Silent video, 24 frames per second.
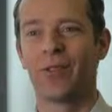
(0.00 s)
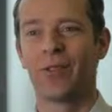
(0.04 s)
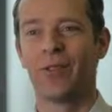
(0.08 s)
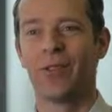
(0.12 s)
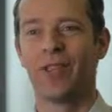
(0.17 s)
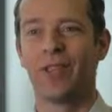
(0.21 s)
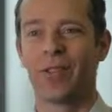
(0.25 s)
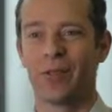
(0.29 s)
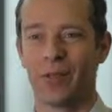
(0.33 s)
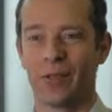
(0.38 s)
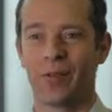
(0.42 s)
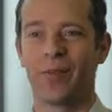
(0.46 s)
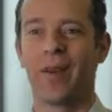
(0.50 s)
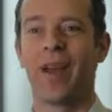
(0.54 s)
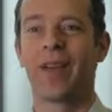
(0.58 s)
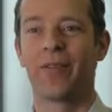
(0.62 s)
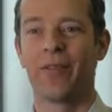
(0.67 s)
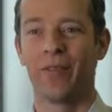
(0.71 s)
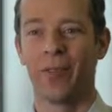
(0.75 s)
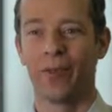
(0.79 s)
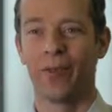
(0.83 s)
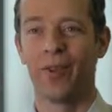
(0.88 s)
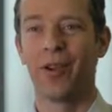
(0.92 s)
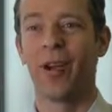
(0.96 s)
sort of
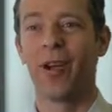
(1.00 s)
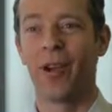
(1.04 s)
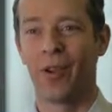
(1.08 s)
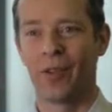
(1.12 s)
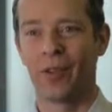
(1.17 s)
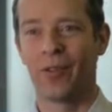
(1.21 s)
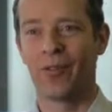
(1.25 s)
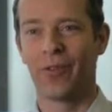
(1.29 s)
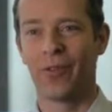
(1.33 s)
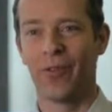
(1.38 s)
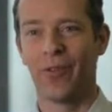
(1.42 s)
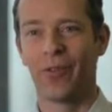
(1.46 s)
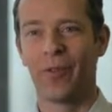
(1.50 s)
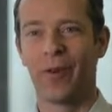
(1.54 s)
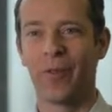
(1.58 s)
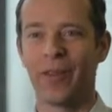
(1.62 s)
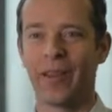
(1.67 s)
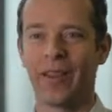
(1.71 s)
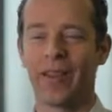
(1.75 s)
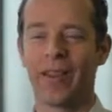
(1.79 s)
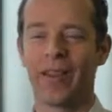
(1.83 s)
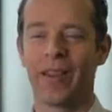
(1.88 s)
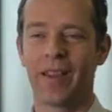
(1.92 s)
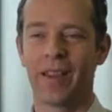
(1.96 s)
disrespectful, a lot of them. I
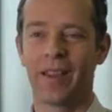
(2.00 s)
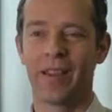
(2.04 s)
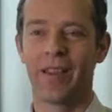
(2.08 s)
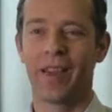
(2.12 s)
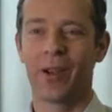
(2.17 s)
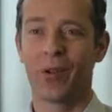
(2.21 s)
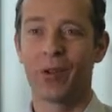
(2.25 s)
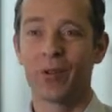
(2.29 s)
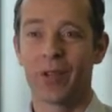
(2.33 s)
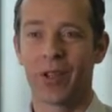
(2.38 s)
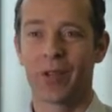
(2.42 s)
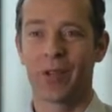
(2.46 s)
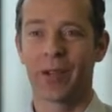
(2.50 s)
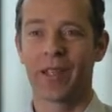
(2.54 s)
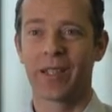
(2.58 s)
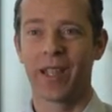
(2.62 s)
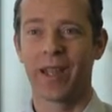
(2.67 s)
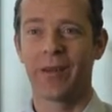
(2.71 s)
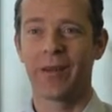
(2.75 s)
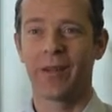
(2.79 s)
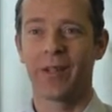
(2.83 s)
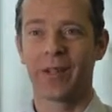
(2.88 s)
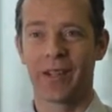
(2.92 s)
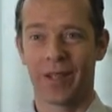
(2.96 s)
mean, they also
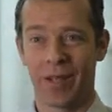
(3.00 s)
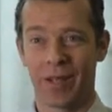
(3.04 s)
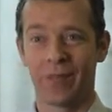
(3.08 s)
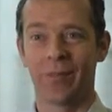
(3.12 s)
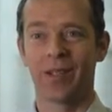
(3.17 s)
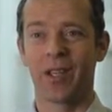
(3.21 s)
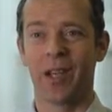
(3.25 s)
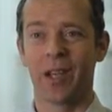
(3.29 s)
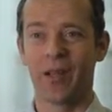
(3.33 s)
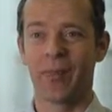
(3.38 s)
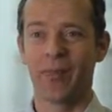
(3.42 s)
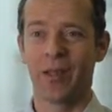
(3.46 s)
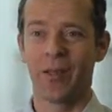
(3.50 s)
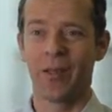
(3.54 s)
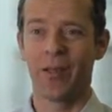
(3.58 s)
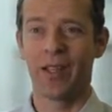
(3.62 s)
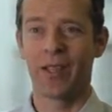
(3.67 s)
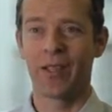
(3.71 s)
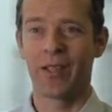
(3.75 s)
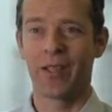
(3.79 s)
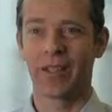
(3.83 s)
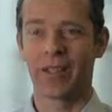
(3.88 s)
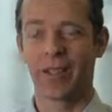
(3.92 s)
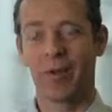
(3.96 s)
accept that sometimes it
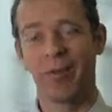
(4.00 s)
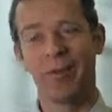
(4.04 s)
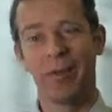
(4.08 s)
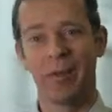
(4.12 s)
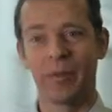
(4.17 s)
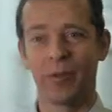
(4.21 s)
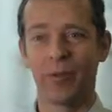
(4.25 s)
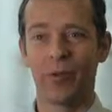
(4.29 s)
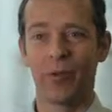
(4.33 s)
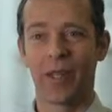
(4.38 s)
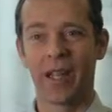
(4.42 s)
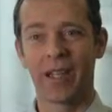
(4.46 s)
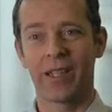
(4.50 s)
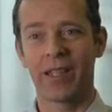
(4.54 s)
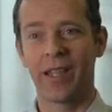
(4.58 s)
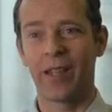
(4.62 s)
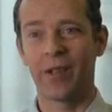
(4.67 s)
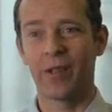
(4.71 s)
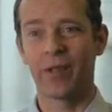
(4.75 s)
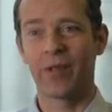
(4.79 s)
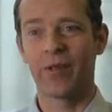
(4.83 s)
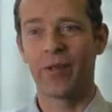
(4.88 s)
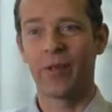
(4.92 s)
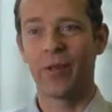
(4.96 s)
means that some people will get to
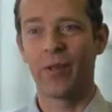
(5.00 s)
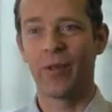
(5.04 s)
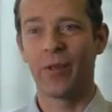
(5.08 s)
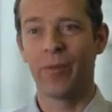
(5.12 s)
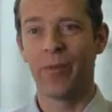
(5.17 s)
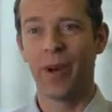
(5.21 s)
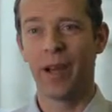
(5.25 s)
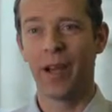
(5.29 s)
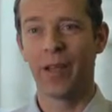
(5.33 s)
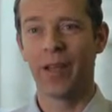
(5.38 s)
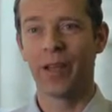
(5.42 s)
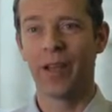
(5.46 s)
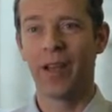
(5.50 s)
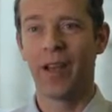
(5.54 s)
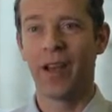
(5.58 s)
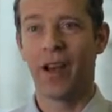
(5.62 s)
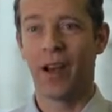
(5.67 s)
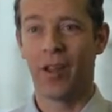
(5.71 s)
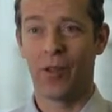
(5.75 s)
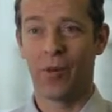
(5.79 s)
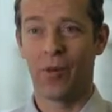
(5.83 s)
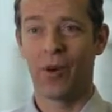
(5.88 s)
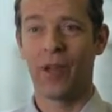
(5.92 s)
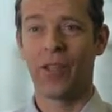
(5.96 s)
hear of them who might
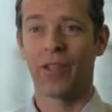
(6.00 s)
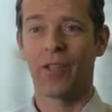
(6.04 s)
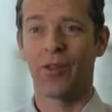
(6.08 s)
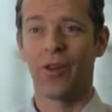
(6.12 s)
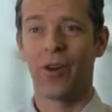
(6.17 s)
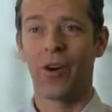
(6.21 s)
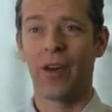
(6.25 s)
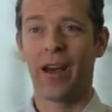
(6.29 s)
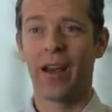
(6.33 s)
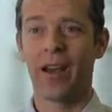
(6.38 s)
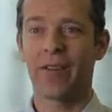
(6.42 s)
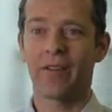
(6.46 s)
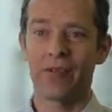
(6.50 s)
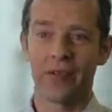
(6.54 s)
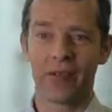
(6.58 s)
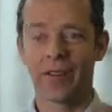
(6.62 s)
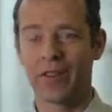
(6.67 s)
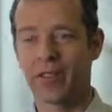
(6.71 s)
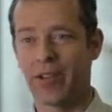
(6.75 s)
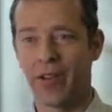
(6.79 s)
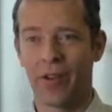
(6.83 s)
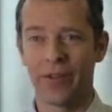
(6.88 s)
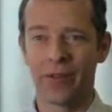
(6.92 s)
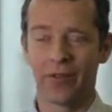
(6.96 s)
otherwise not have,
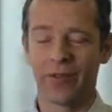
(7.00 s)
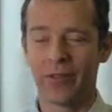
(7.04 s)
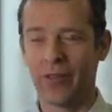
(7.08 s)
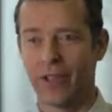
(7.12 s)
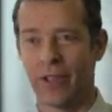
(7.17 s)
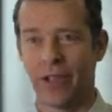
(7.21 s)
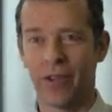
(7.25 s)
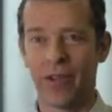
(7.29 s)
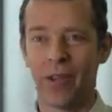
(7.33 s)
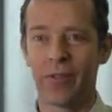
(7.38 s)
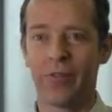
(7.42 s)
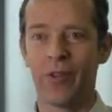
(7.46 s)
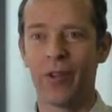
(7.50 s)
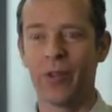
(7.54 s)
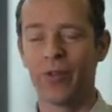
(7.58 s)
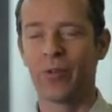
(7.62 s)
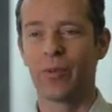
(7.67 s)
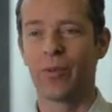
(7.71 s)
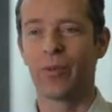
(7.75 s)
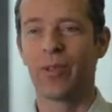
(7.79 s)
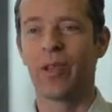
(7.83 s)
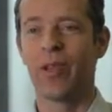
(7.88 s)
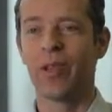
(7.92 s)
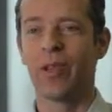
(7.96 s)
and so their views
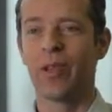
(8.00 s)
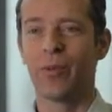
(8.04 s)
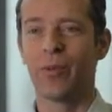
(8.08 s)
will